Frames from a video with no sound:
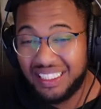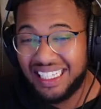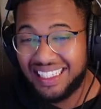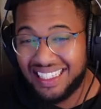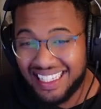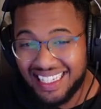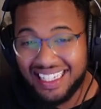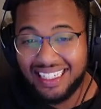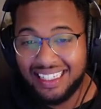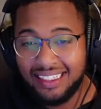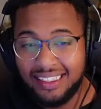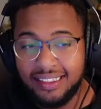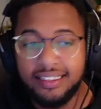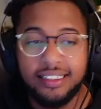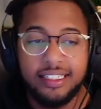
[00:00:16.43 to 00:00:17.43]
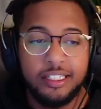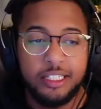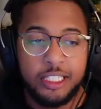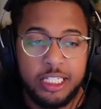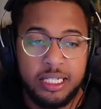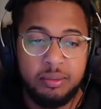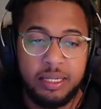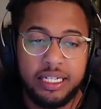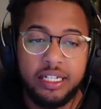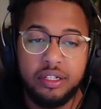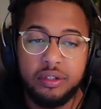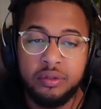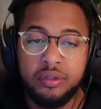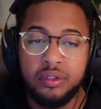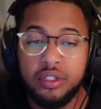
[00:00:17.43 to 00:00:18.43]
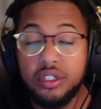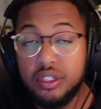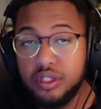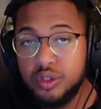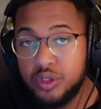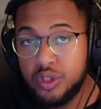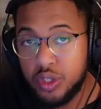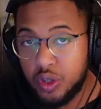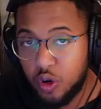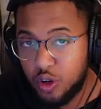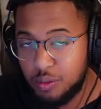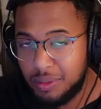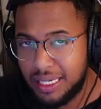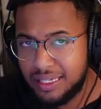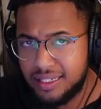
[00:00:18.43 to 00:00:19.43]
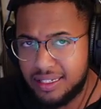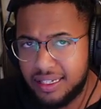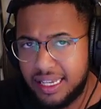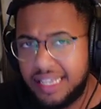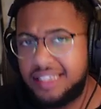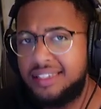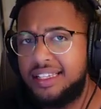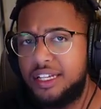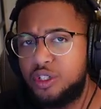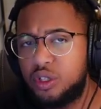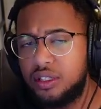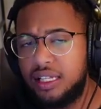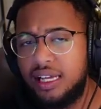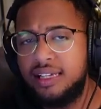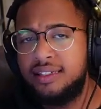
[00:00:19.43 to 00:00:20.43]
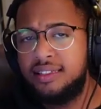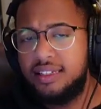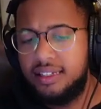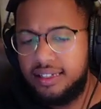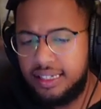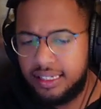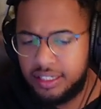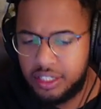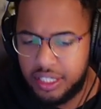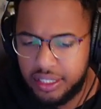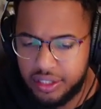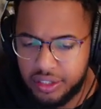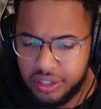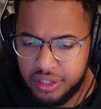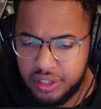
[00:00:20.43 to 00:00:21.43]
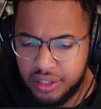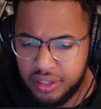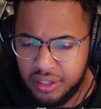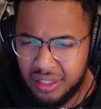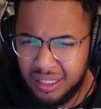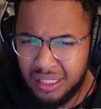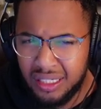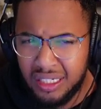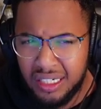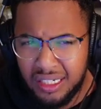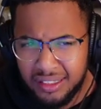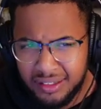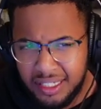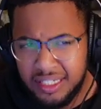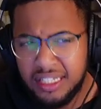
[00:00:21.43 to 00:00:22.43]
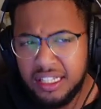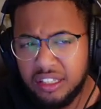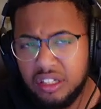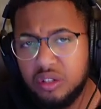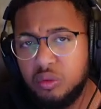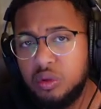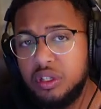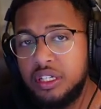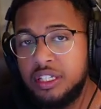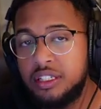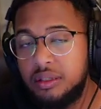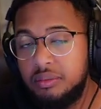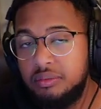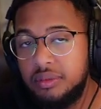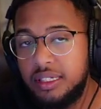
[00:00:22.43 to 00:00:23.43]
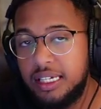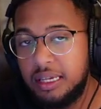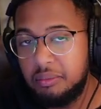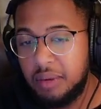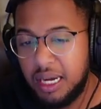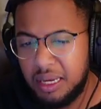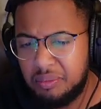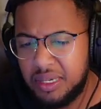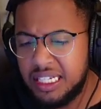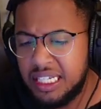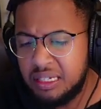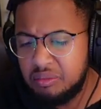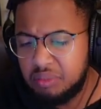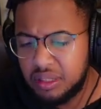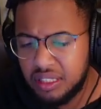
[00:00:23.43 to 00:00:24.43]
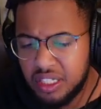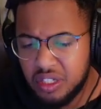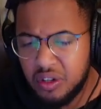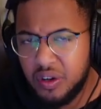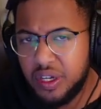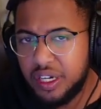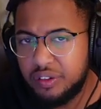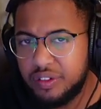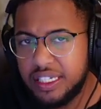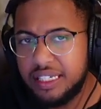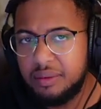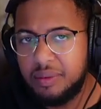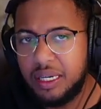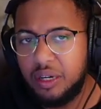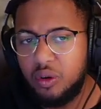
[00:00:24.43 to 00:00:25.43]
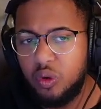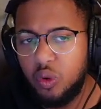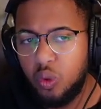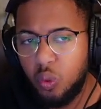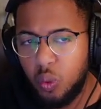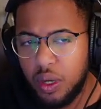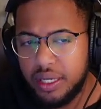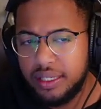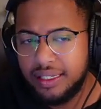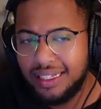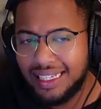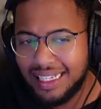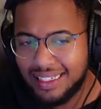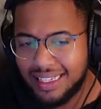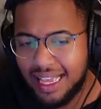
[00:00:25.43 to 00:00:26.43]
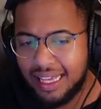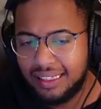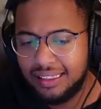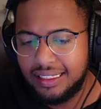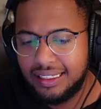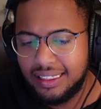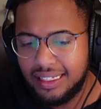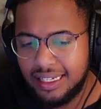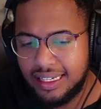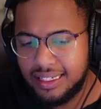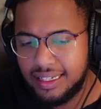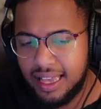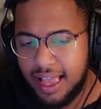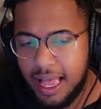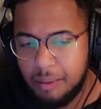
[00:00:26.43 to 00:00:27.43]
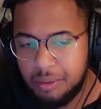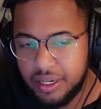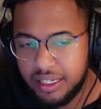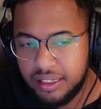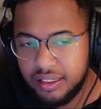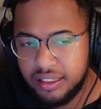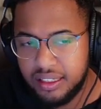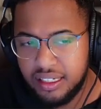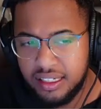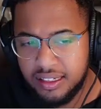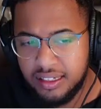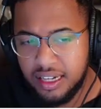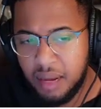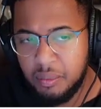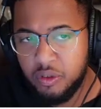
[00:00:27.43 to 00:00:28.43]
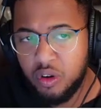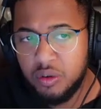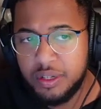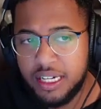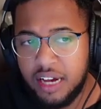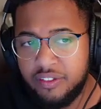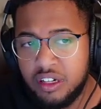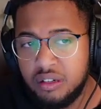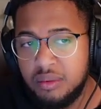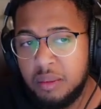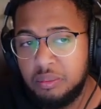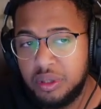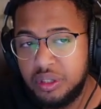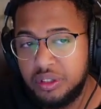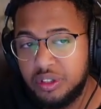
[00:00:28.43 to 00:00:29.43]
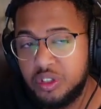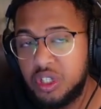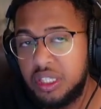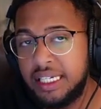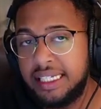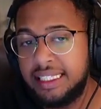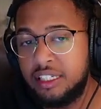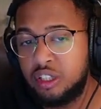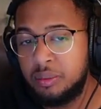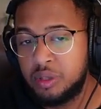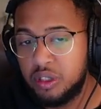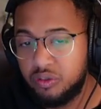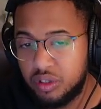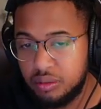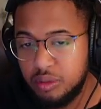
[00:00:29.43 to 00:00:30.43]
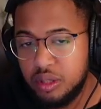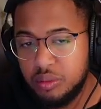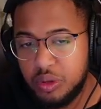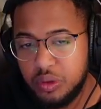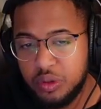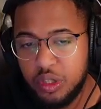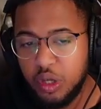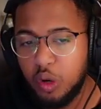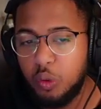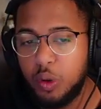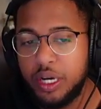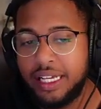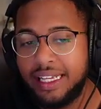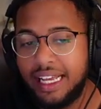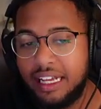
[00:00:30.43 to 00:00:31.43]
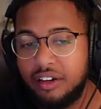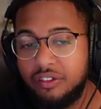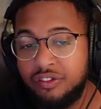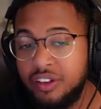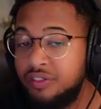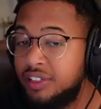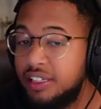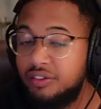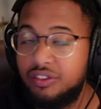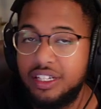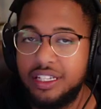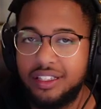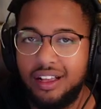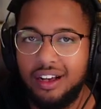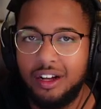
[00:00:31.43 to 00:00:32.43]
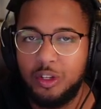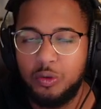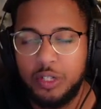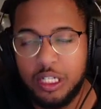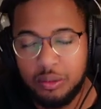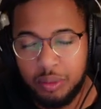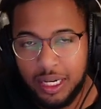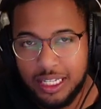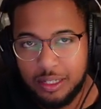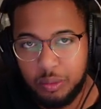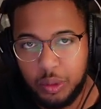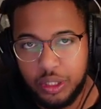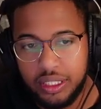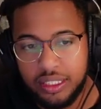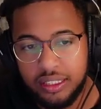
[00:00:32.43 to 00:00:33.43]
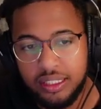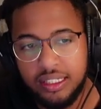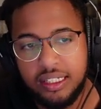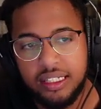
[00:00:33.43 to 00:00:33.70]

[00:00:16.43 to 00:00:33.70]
with a T Shiba Inu to Coinbase, a centralized exchange. This is a little worrisome in my opinion, but let's go ahead and read about what exactly is happening. Now, before we dive in, remember, there's a link in the description for Moomoo, where you can get your fifteen free stocks when you deposit money